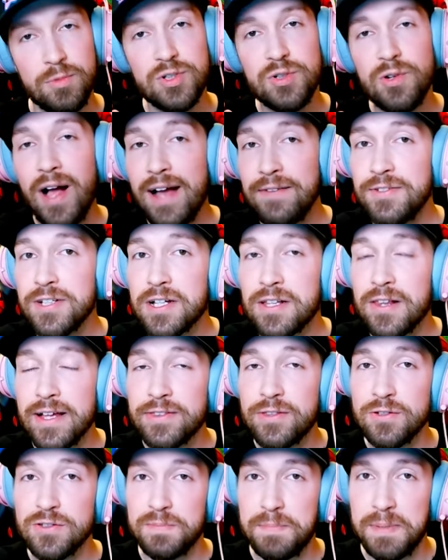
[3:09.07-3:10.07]
which we'll have to
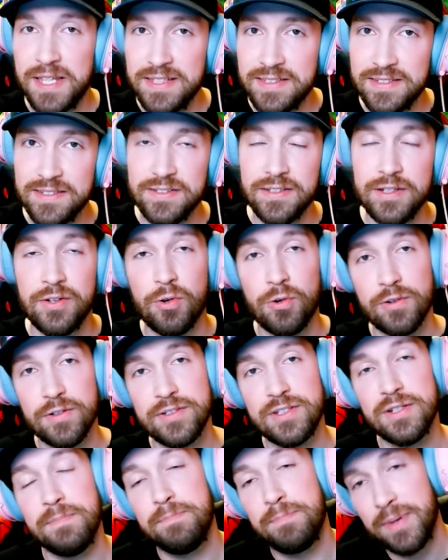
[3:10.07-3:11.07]
collect those pieces in order
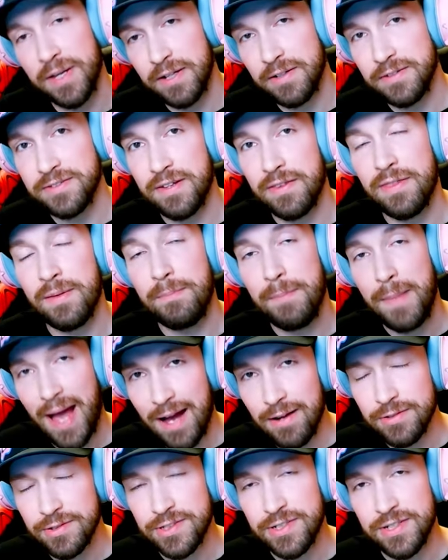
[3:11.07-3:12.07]
to build the
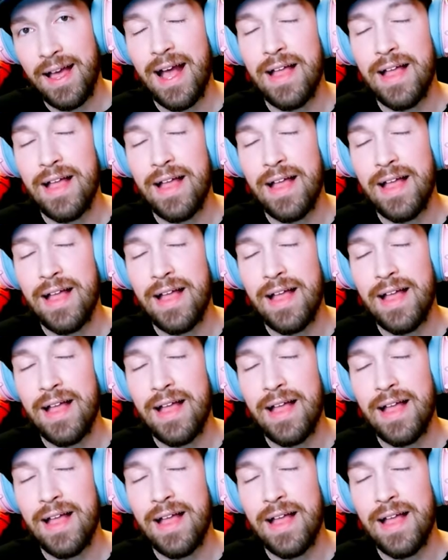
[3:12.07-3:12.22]
mount,